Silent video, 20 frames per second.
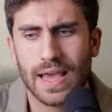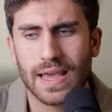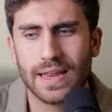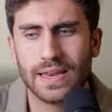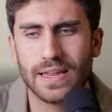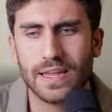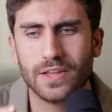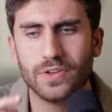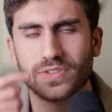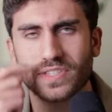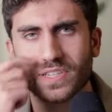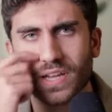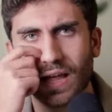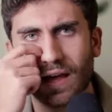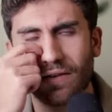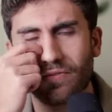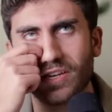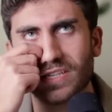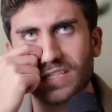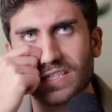and yet you still
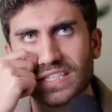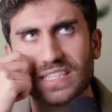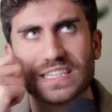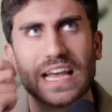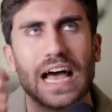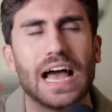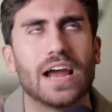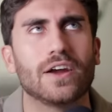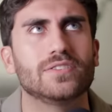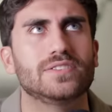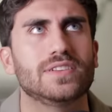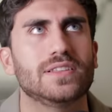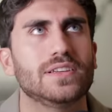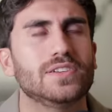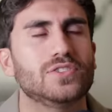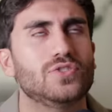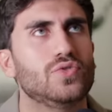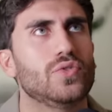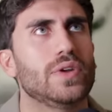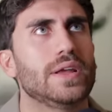have these desires and
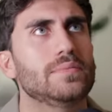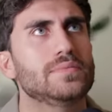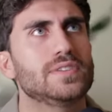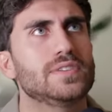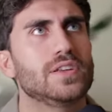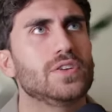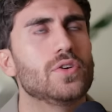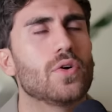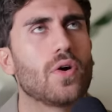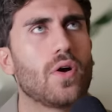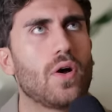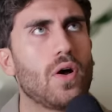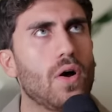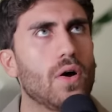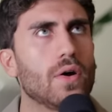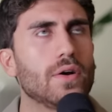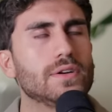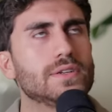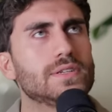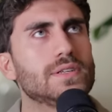these dreams in your
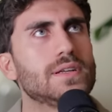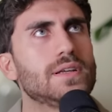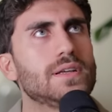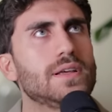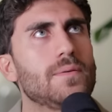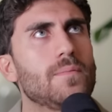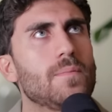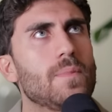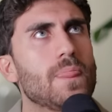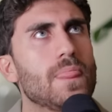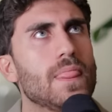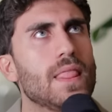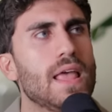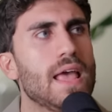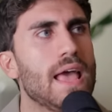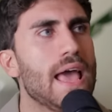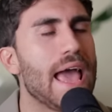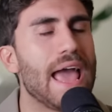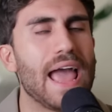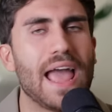heart.
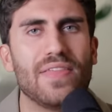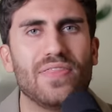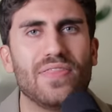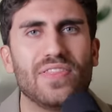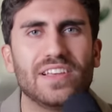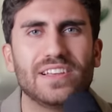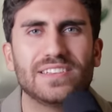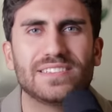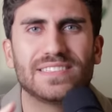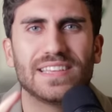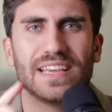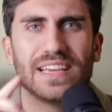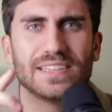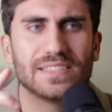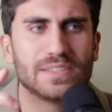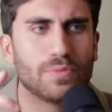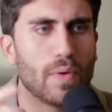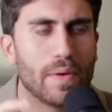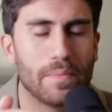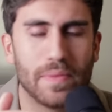And these
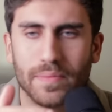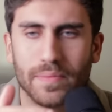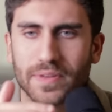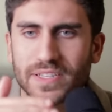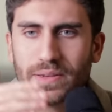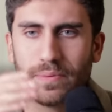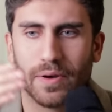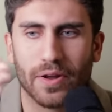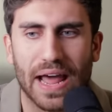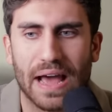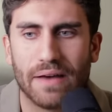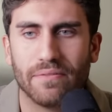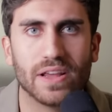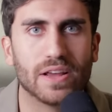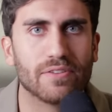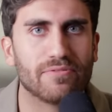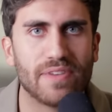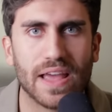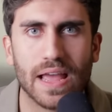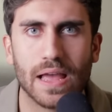things, maybe it's about
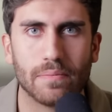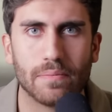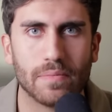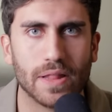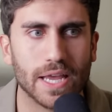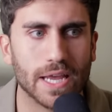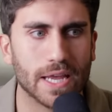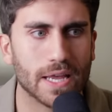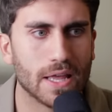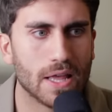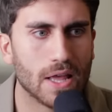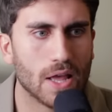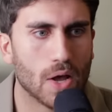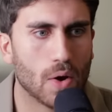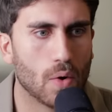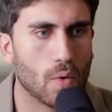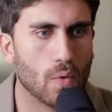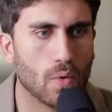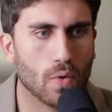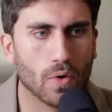having a family,
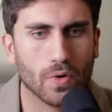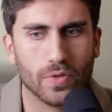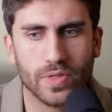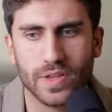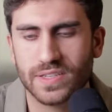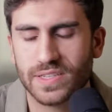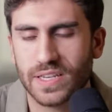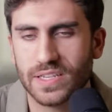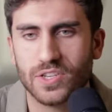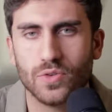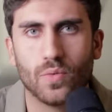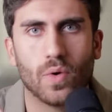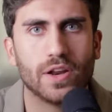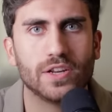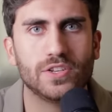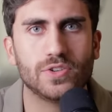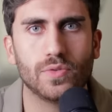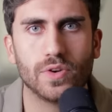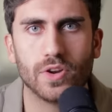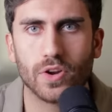or these things you want
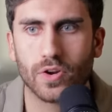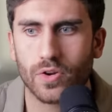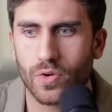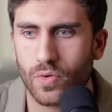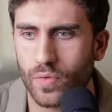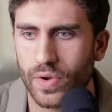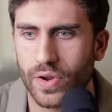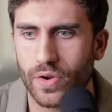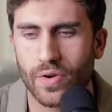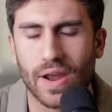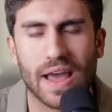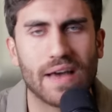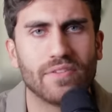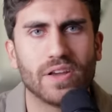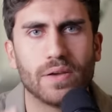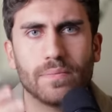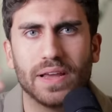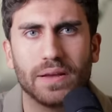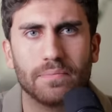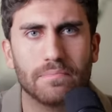to do in your career, or
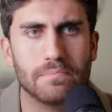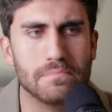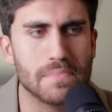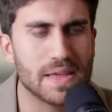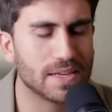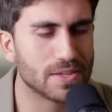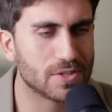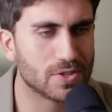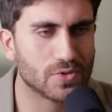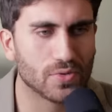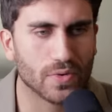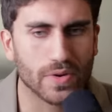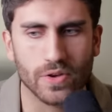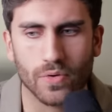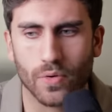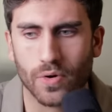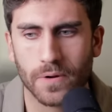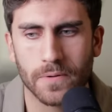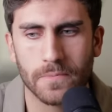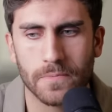having a big ministry,
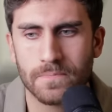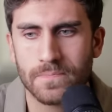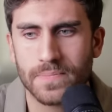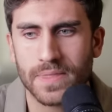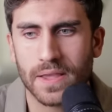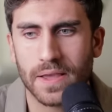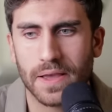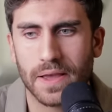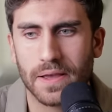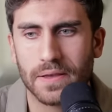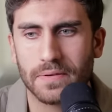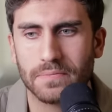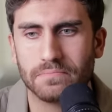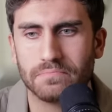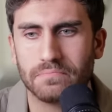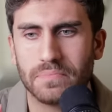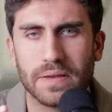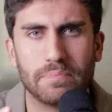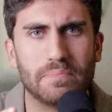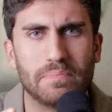or
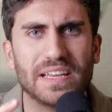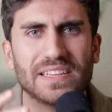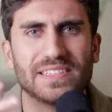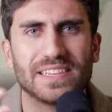uh, being